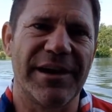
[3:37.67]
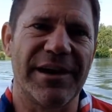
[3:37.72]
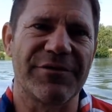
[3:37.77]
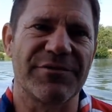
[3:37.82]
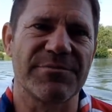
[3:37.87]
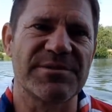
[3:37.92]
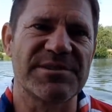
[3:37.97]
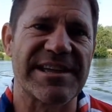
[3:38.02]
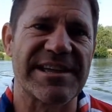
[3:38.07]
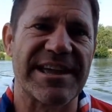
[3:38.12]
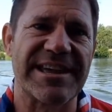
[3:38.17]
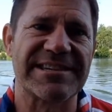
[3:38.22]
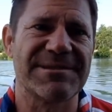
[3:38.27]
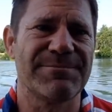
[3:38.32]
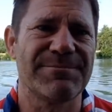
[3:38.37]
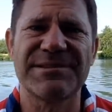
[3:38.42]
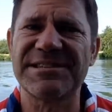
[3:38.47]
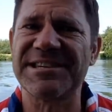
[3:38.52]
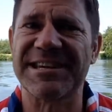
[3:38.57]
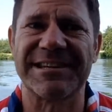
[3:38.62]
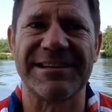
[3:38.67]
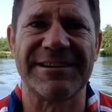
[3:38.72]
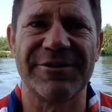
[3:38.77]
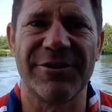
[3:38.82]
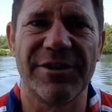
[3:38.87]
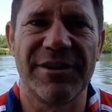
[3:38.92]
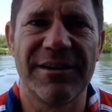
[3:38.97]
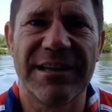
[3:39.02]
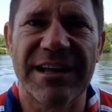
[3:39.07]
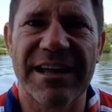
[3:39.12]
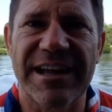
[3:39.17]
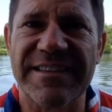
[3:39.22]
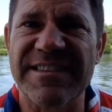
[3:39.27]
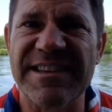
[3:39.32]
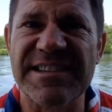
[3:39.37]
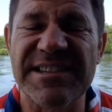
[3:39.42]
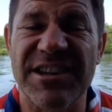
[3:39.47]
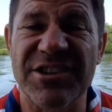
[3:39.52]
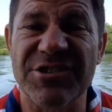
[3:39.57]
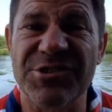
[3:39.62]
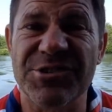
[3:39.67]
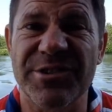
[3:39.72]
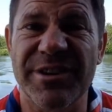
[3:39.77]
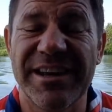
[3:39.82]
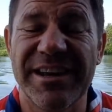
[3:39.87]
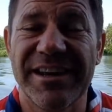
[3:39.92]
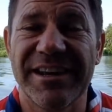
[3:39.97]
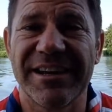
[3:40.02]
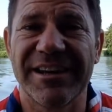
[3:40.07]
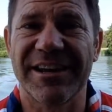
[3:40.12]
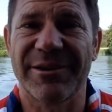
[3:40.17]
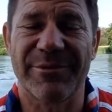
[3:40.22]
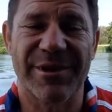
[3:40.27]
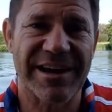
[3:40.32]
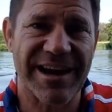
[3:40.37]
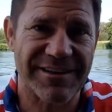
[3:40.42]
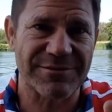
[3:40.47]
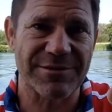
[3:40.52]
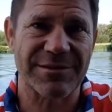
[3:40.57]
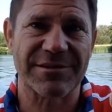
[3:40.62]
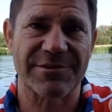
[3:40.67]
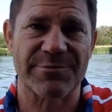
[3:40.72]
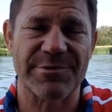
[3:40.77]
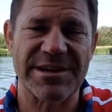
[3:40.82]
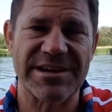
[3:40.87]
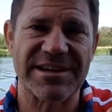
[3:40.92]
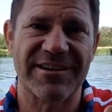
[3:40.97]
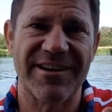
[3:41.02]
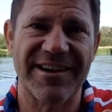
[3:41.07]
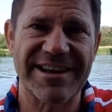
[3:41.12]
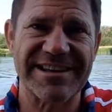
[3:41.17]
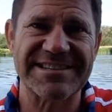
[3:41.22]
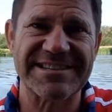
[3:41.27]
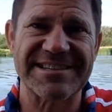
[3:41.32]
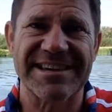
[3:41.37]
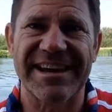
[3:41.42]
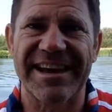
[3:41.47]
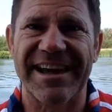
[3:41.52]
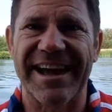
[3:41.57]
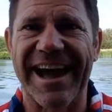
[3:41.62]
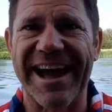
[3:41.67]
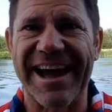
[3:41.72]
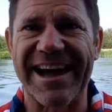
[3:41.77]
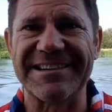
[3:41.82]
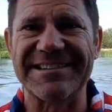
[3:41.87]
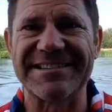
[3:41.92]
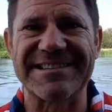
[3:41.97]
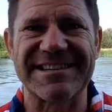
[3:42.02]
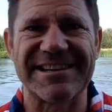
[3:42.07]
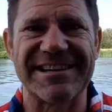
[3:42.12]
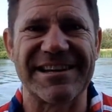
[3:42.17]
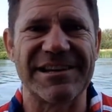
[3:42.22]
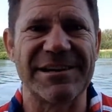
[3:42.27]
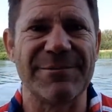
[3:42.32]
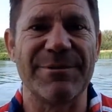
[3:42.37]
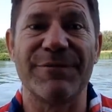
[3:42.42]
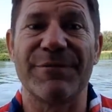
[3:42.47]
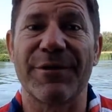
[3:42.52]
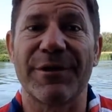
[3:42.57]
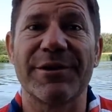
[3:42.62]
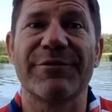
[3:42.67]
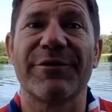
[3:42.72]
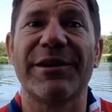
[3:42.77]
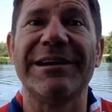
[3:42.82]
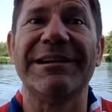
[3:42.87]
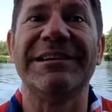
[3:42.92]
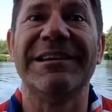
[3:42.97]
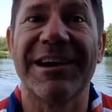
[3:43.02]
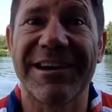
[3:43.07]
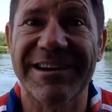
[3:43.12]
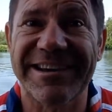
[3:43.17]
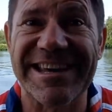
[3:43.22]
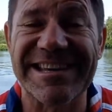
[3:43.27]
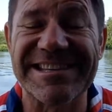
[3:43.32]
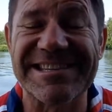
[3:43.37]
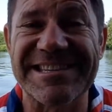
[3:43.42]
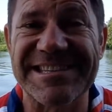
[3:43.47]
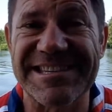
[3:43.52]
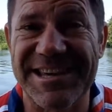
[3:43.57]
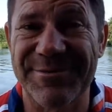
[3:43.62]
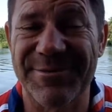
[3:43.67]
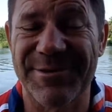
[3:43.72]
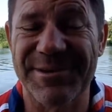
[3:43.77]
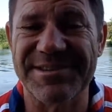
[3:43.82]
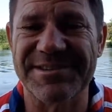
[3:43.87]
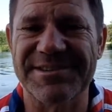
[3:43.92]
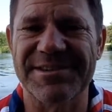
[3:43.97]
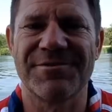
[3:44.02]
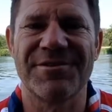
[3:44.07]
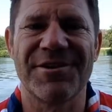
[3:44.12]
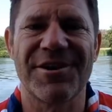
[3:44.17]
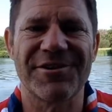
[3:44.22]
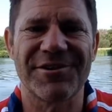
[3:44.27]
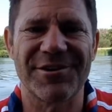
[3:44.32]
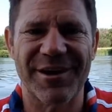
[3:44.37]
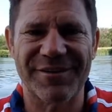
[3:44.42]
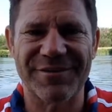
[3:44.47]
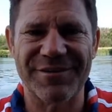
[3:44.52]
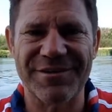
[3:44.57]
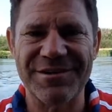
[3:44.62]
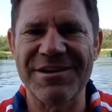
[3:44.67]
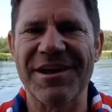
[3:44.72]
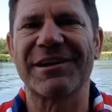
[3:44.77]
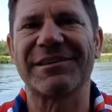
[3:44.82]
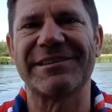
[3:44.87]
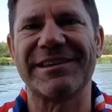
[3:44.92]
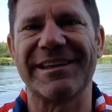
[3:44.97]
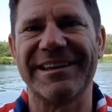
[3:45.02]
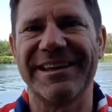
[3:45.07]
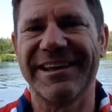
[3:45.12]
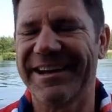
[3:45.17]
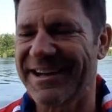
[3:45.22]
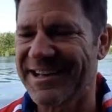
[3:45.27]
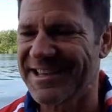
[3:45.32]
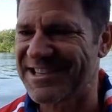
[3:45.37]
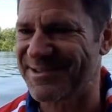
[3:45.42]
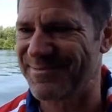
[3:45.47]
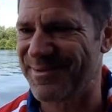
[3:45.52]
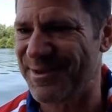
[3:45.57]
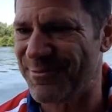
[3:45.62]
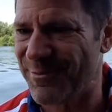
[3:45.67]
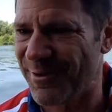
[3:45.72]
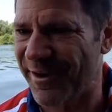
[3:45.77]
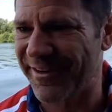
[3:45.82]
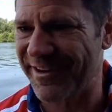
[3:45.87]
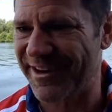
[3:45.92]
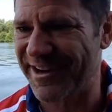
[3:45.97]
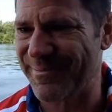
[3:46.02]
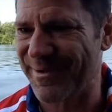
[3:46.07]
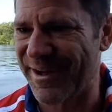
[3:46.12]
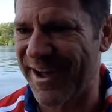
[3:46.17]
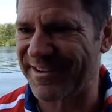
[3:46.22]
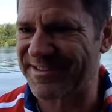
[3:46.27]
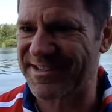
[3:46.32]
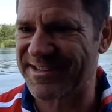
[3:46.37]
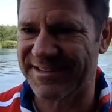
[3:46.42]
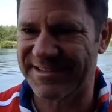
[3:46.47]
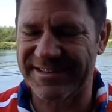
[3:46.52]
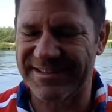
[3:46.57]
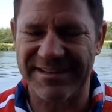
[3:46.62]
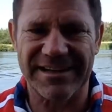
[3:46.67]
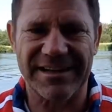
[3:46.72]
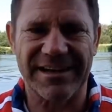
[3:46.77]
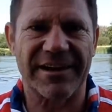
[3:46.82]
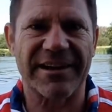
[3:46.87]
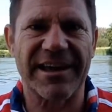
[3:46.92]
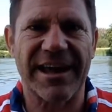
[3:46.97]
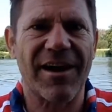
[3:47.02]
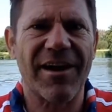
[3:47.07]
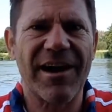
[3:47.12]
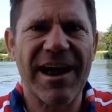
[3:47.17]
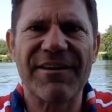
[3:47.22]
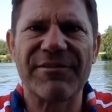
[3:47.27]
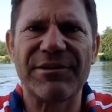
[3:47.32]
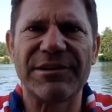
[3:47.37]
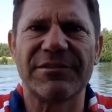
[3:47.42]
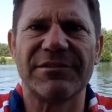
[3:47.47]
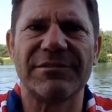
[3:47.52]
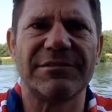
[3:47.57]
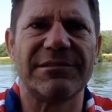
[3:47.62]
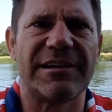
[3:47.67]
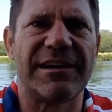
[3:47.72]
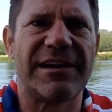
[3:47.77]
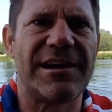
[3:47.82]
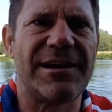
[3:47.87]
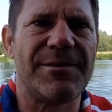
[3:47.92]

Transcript: from snakes, and particularly not in this country. You know, we only have the 3 kinds, and you'd be very, very lucky to see one. So no, you have nothing to be worried about. Okay, I have a little